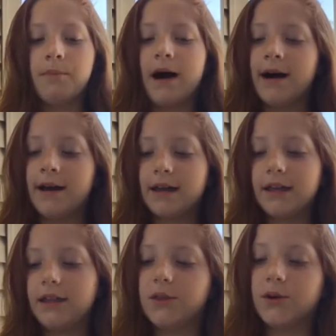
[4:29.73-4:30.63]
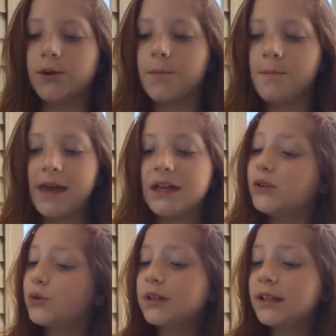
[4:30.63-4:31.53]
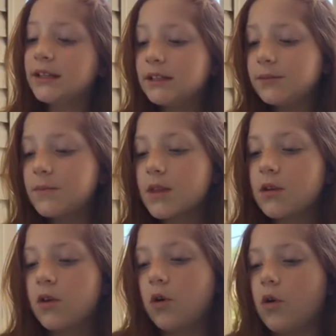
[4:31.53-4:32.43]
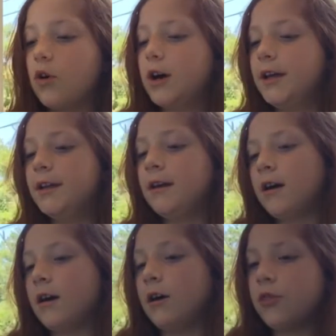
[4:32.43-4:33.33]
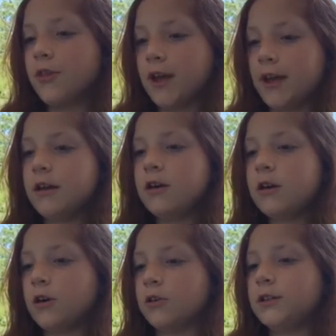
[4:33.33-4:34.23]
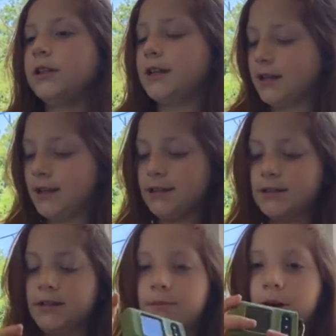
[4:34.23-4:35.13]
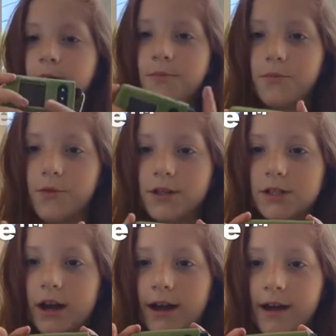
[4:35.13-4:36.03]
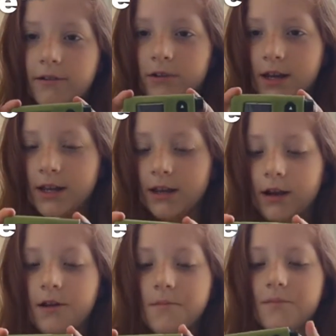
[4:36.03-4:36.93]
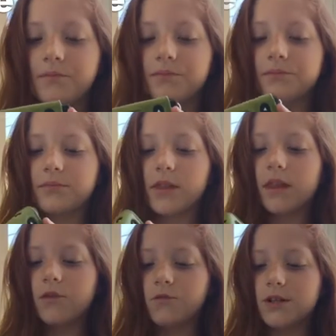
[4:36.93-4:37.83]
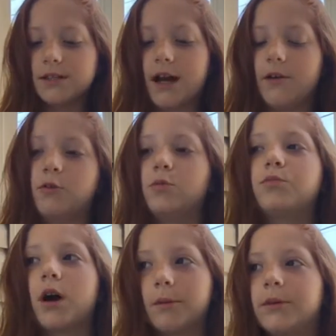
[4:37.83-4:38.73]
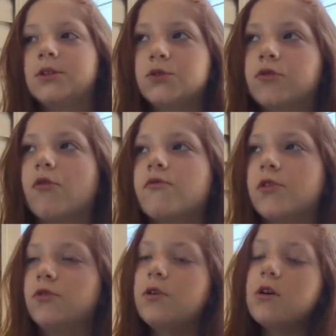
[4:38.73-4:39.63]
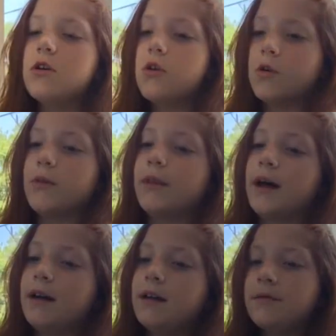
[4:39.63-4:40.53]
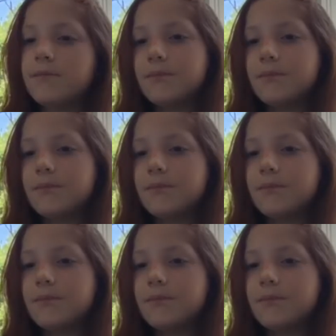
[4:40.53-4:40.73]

by either manually on a thing called an insulin pump, which I have right here, which I will probably do a review on that